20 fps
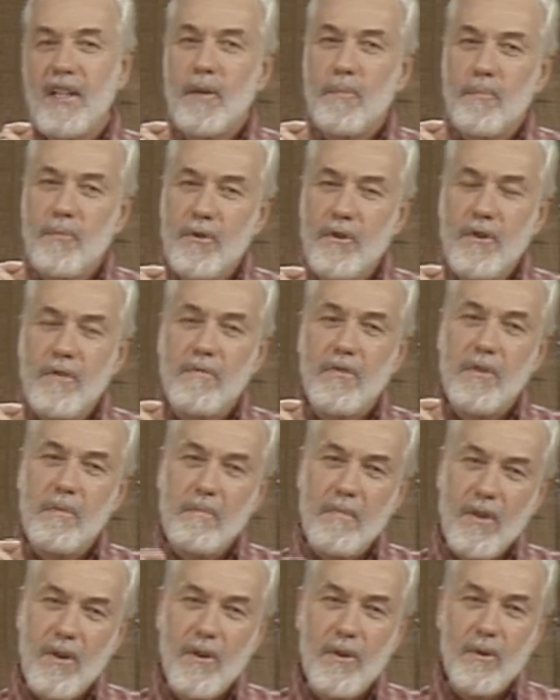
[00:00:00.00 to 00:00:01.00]
improve the
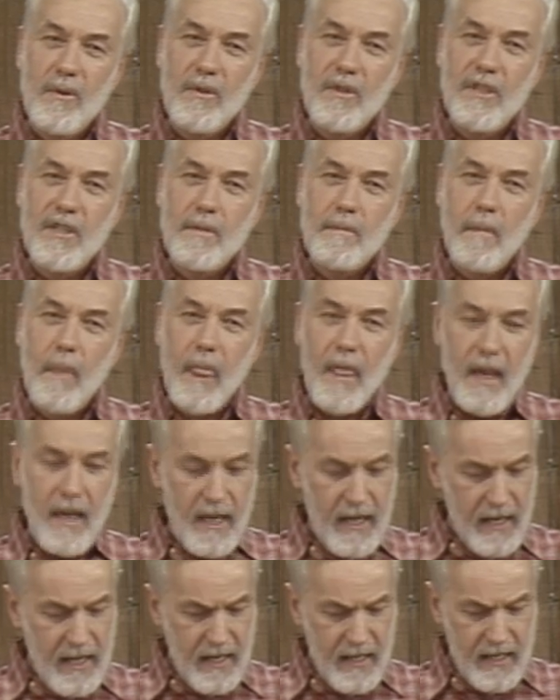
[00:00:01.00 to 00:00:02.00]
most
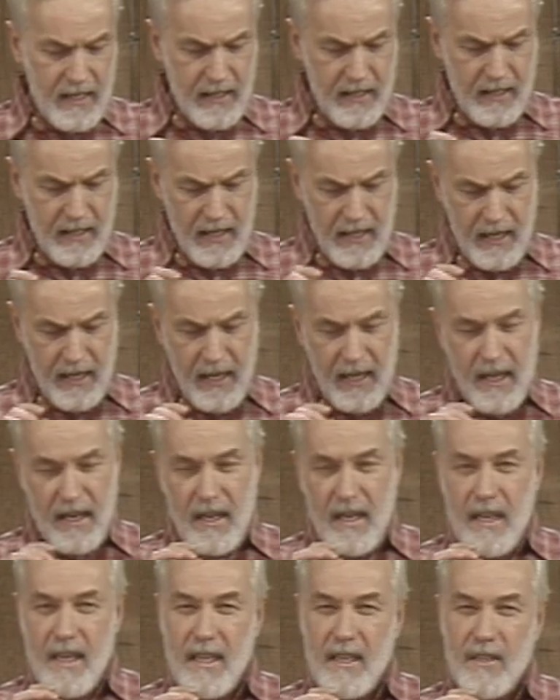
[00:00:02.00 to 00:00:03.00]
is
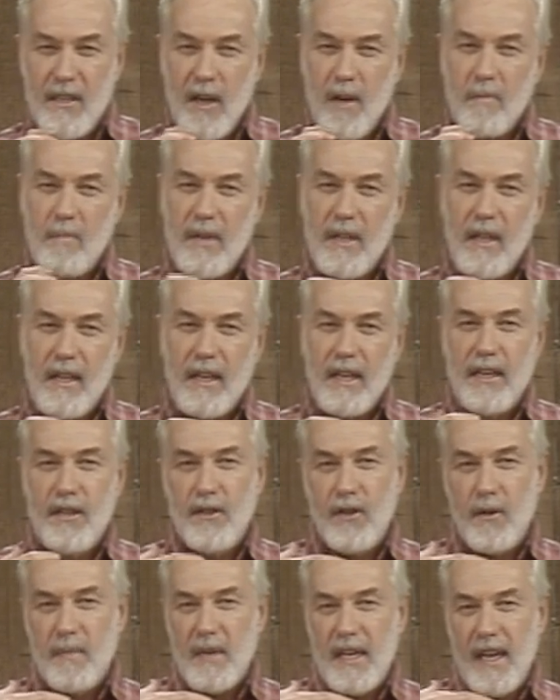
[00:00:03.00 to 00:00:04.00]
in his ability
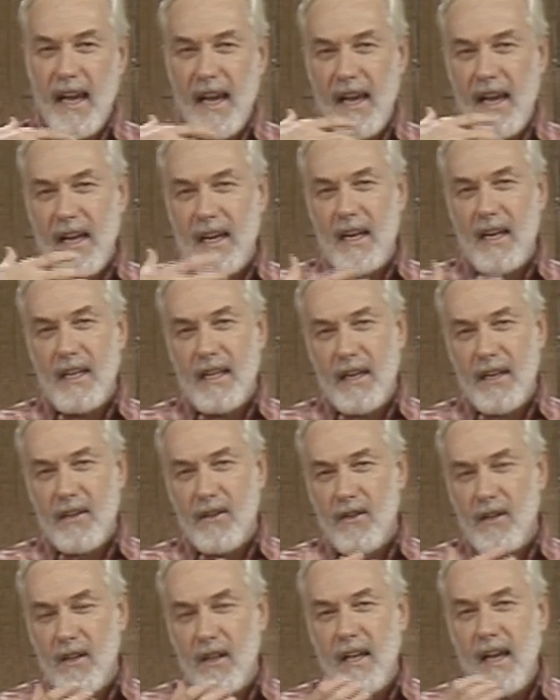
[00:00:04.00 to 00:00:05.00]
to be
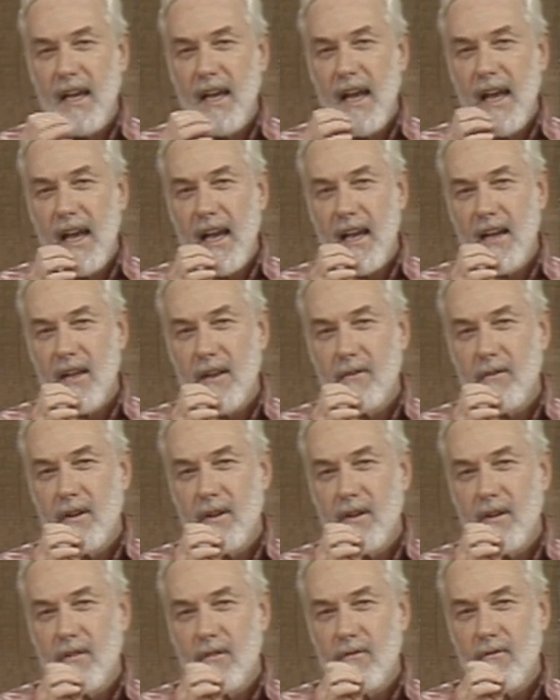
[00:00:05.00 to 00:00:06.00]
analytical
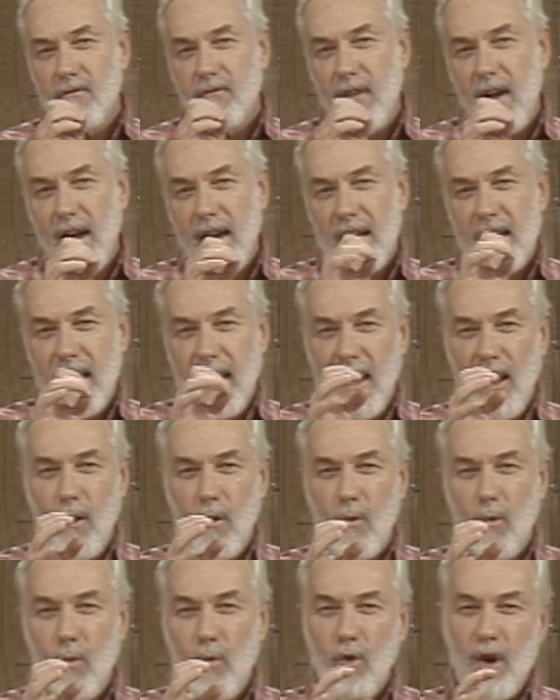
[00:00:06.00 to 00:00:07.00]
and find
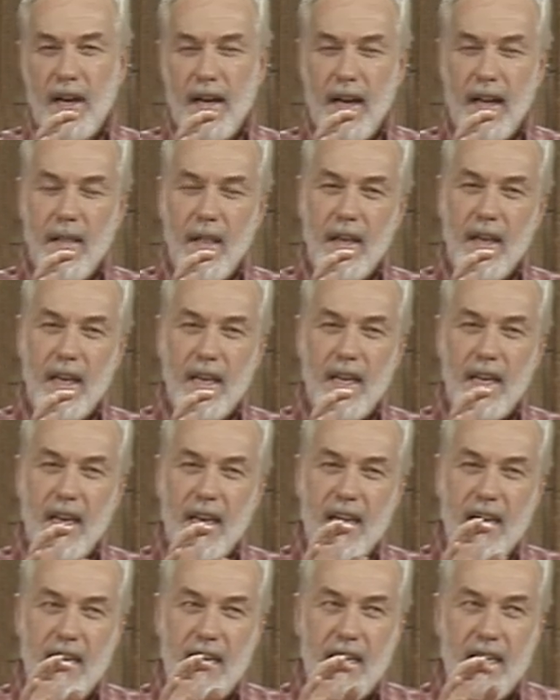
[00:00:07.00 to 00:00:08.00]
out what
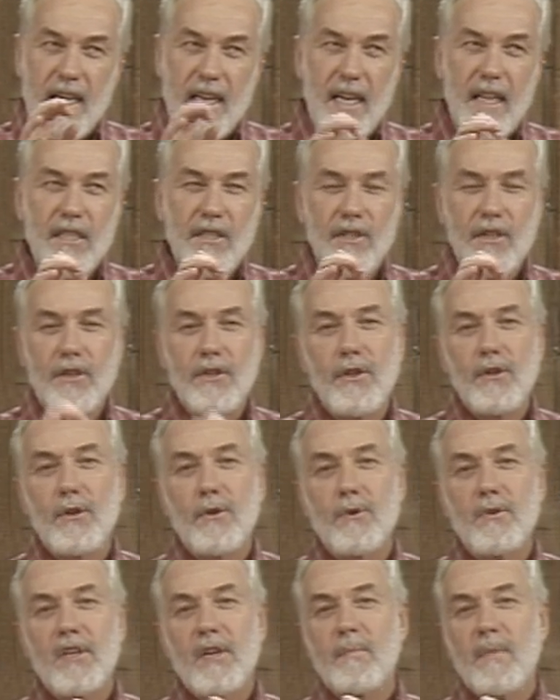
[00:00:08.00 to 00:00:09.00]
he needs to
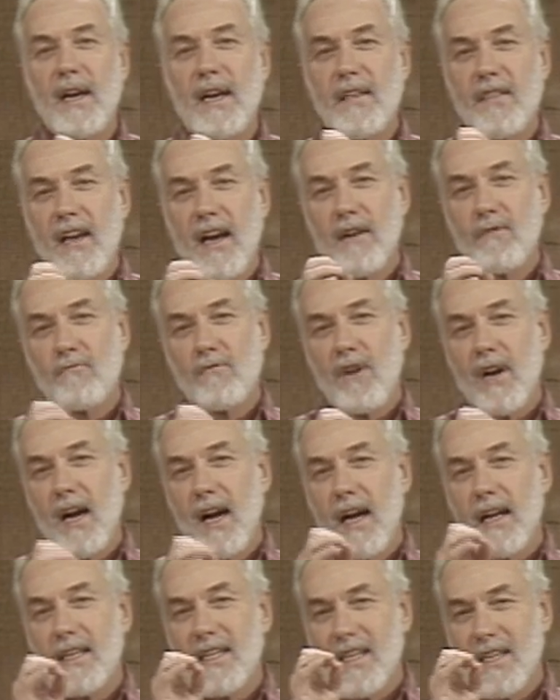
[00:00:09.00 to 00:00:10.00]
do to make that
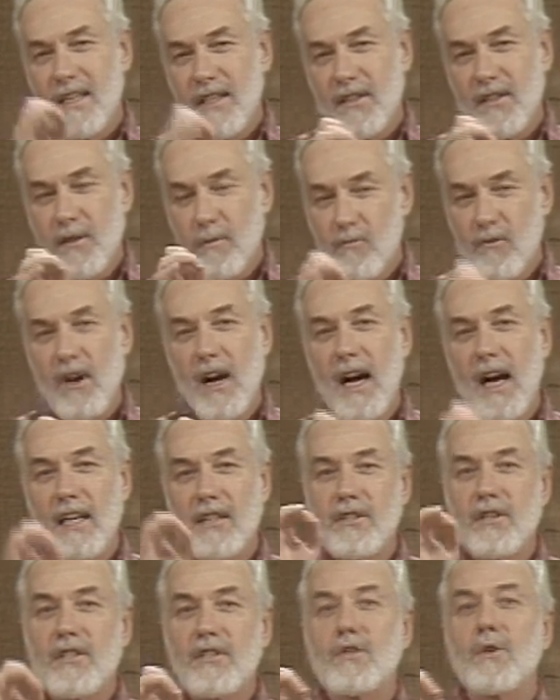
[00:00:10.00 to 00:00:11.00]
rod, custom
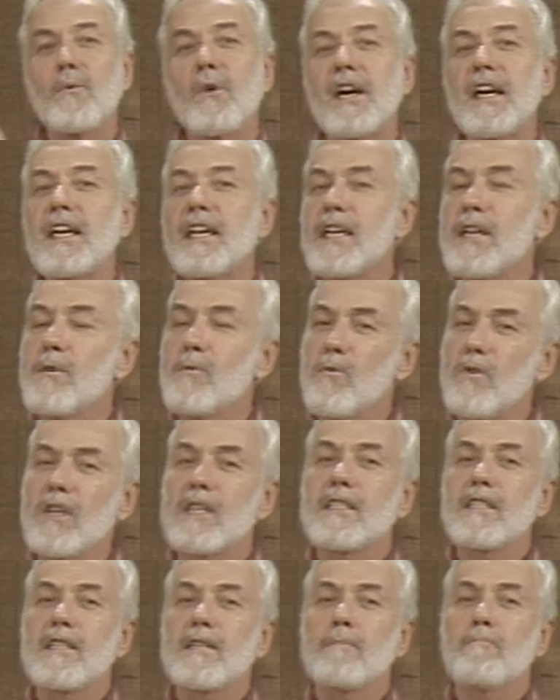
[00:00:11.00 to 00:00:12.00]
rod, just the way he
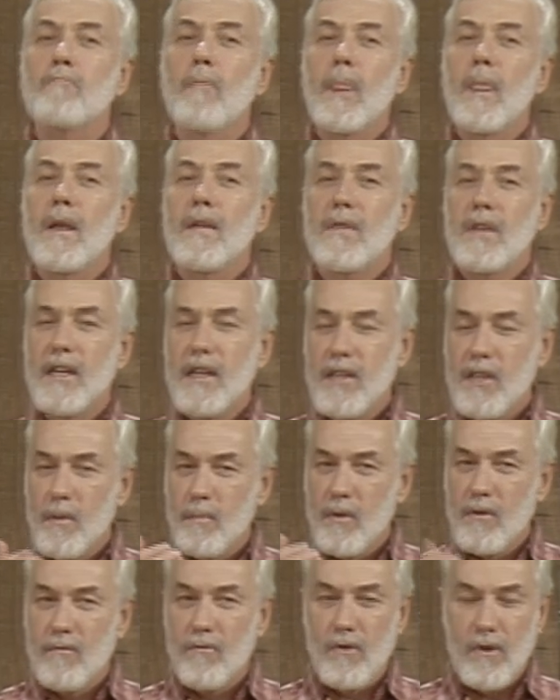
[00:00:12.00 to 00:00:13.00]
wants it, to get the
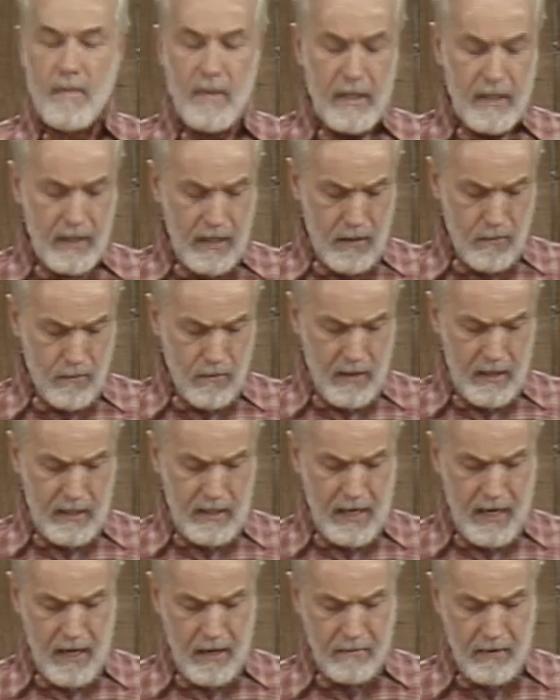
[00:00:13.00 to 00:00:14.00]
performance that he
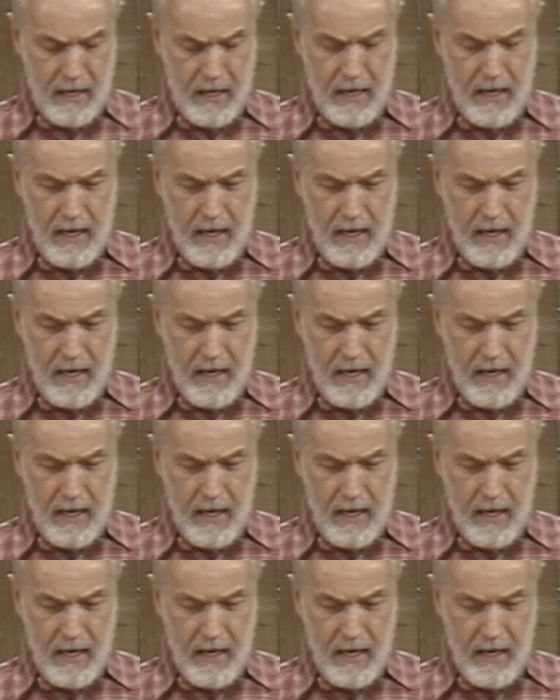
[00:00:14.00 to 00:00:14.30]
wants out of it.